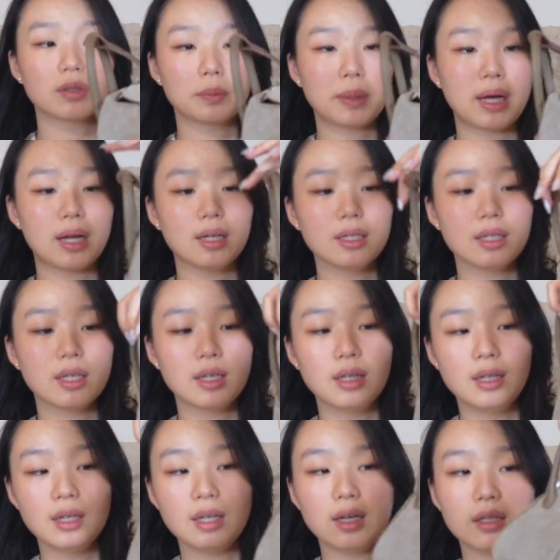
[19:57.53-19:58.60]
bag,
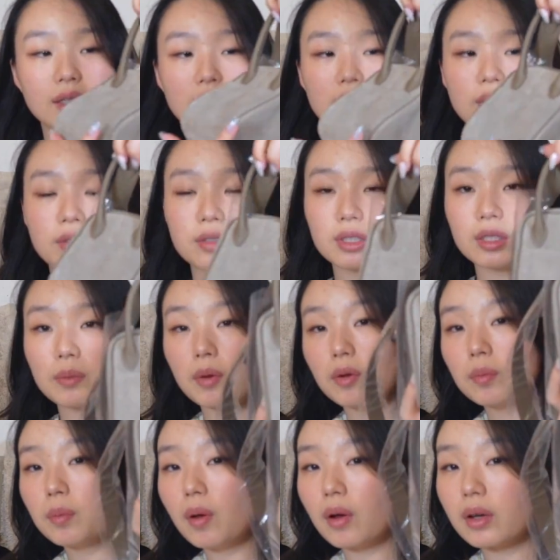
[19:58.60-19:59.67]
and then there's small
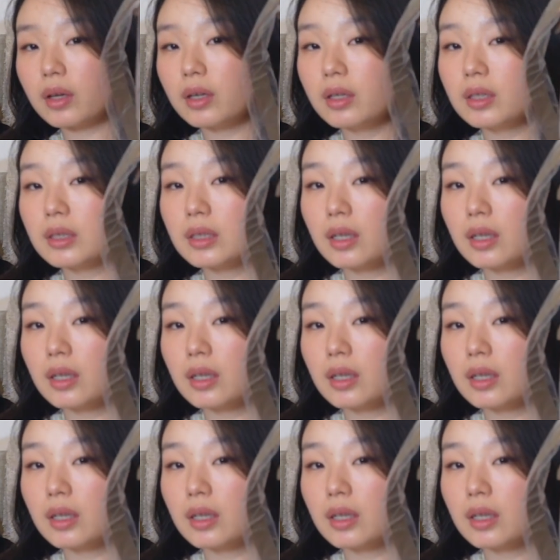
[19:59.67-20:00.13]
pockets